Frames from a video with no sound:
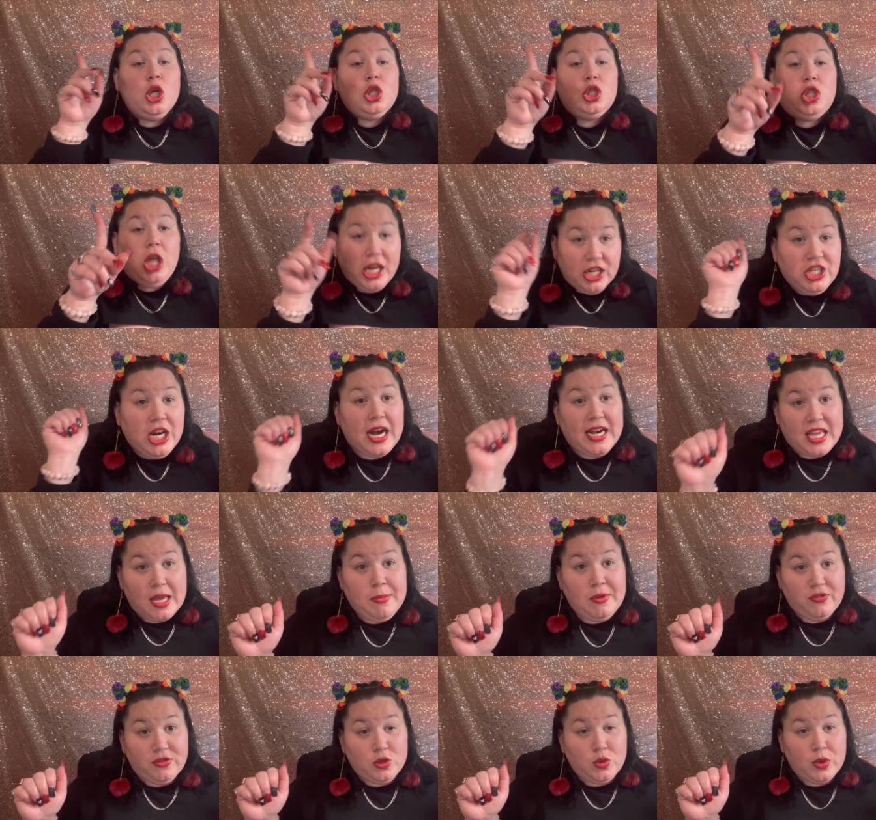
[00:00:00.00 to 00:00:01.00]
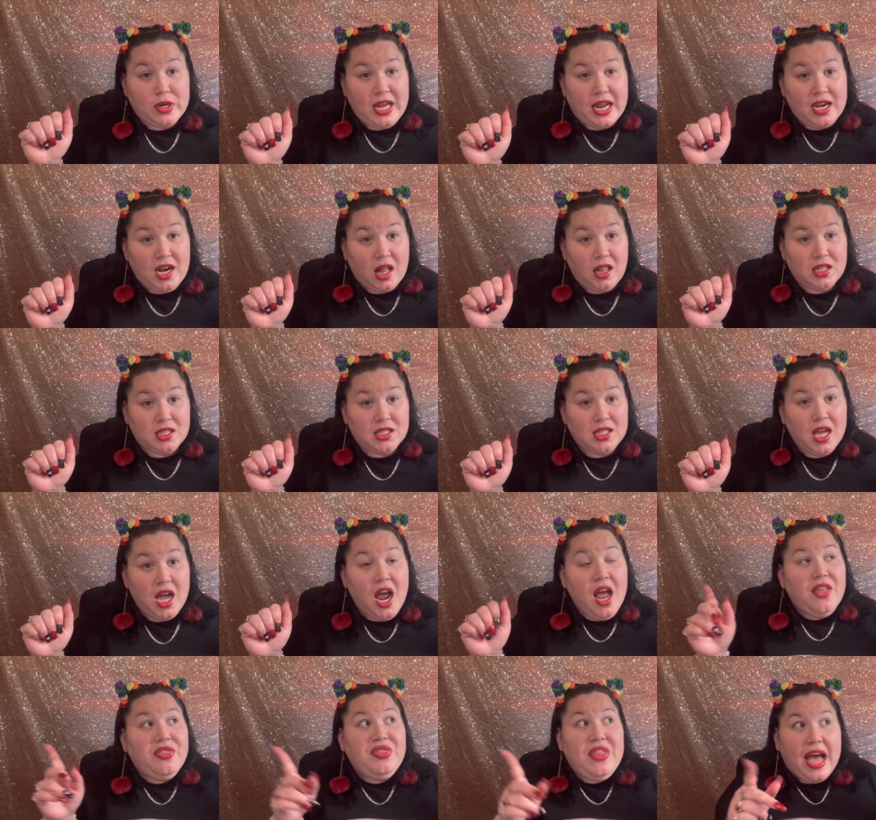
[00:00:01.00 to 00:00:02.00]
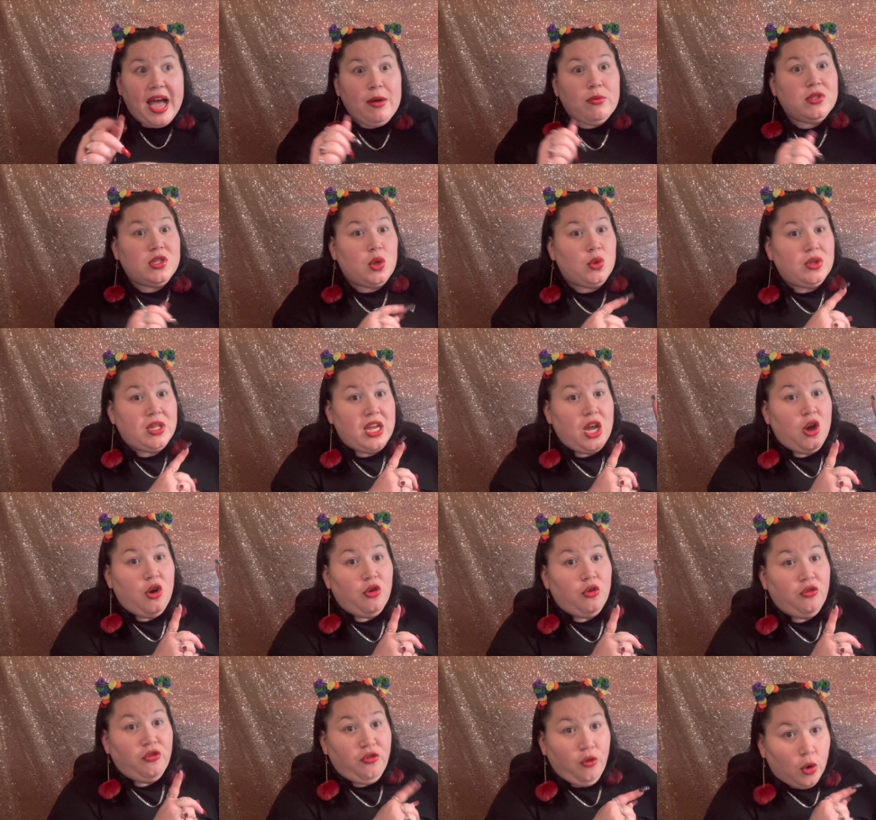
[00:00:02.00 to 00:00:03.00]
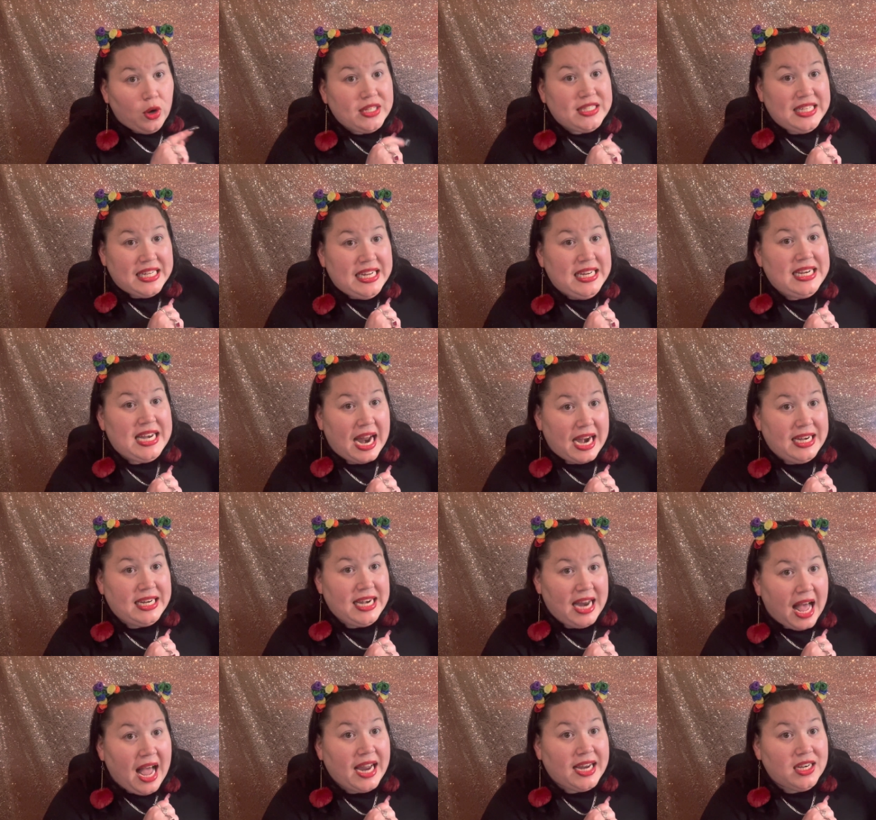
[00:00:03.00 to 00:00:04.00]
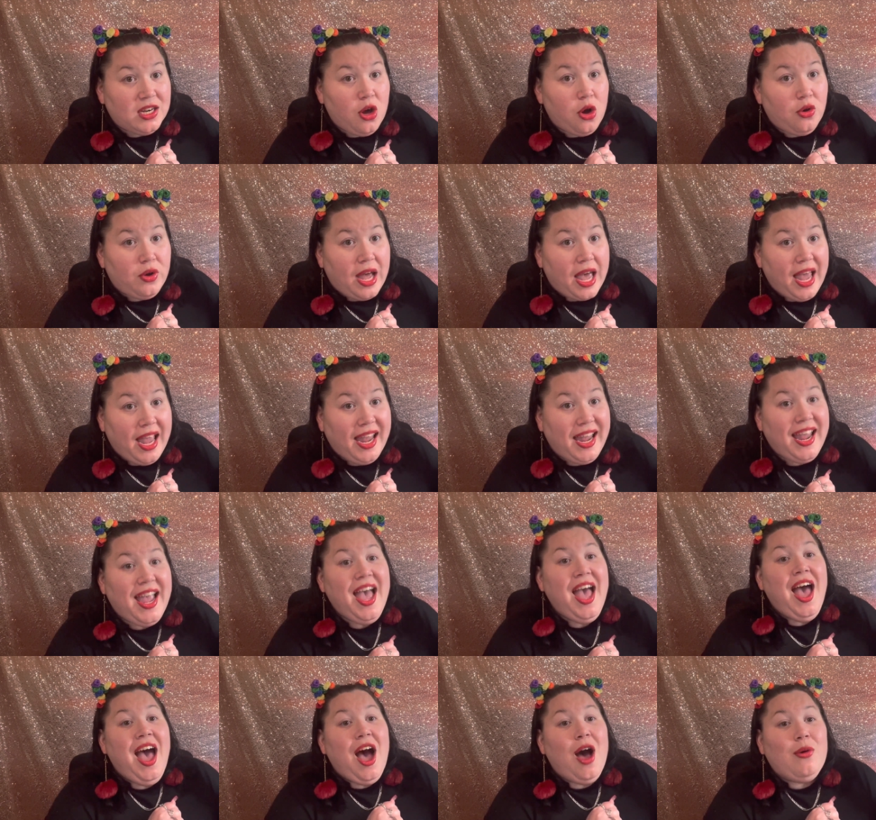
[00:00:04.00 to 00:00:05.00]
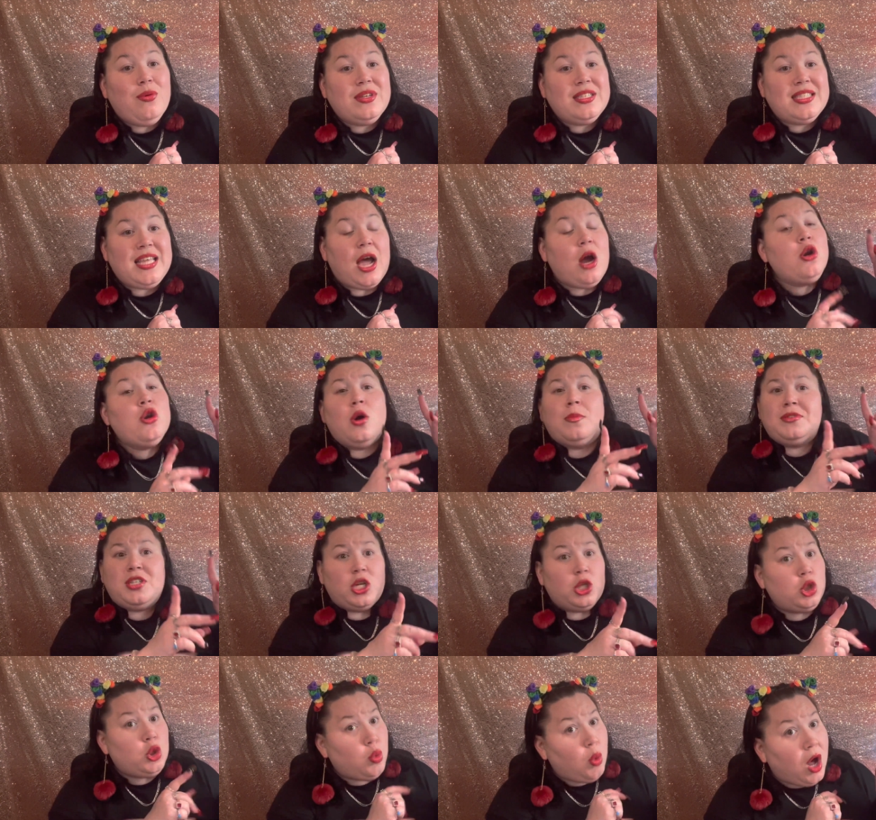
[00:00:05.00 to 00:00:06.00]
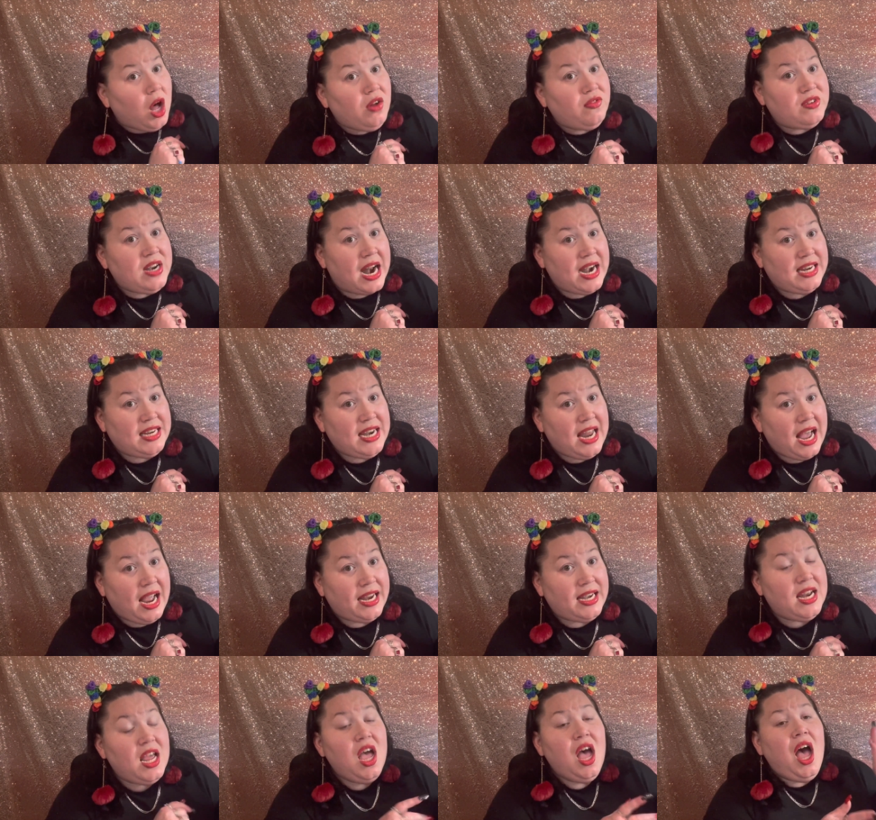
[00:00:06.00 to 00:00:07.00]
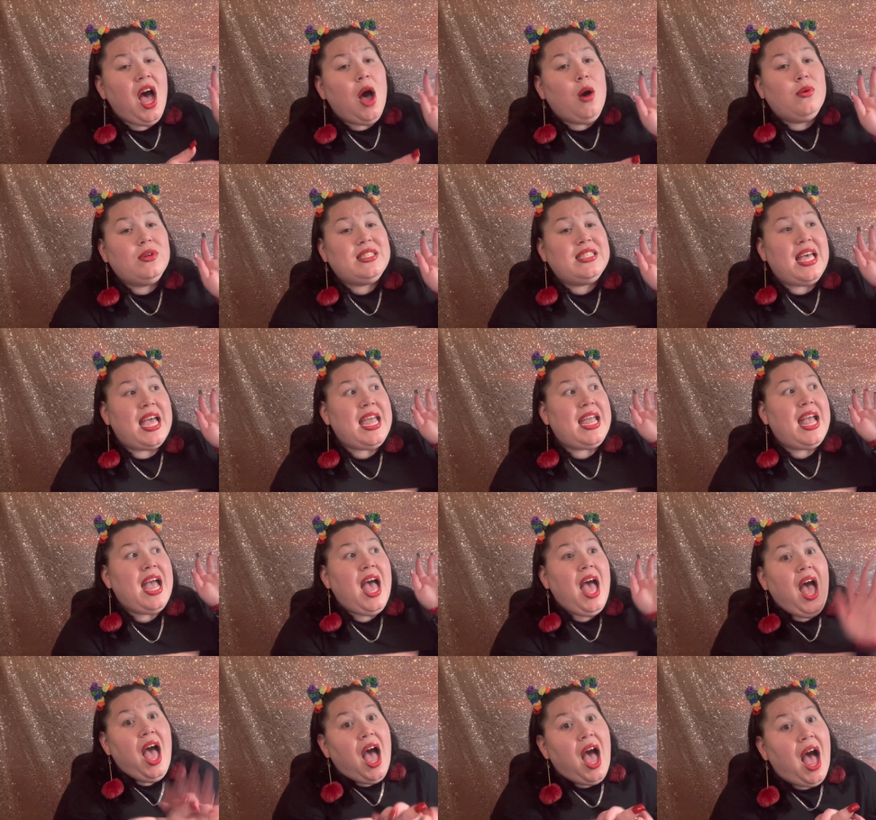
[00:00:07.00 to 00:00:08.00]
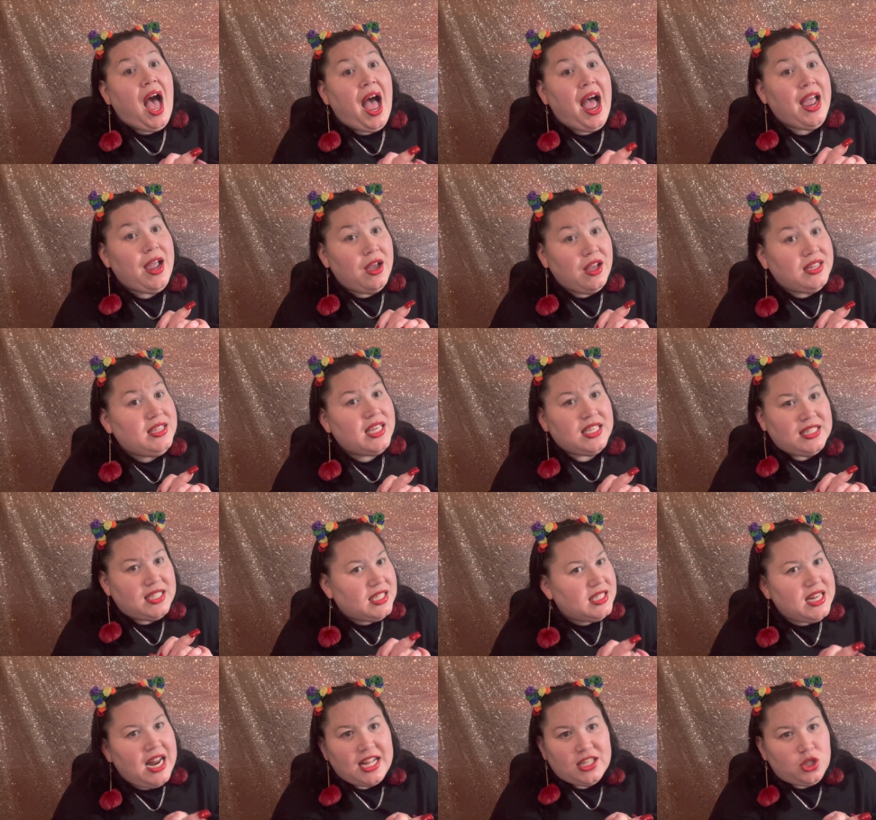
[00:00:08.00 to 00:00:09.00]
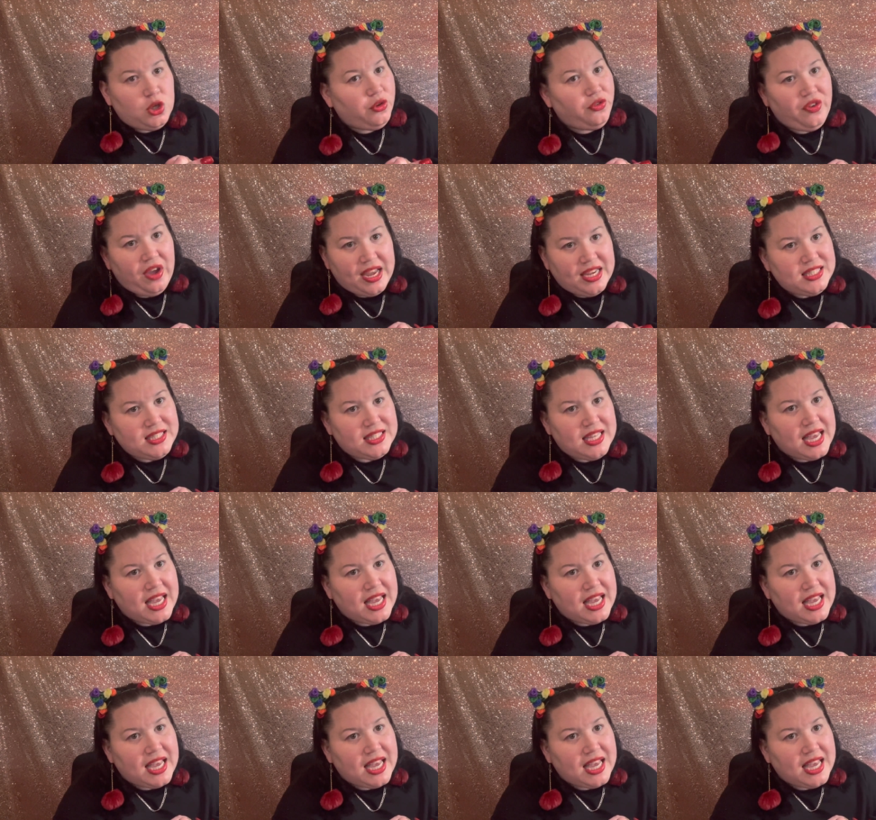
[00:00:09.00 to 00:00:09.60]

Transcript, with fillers: They tried to get me for $28. That was only $14.99, okay? I was like, or no, I'm sorry, $12.99. I was like, this is not Too Faced.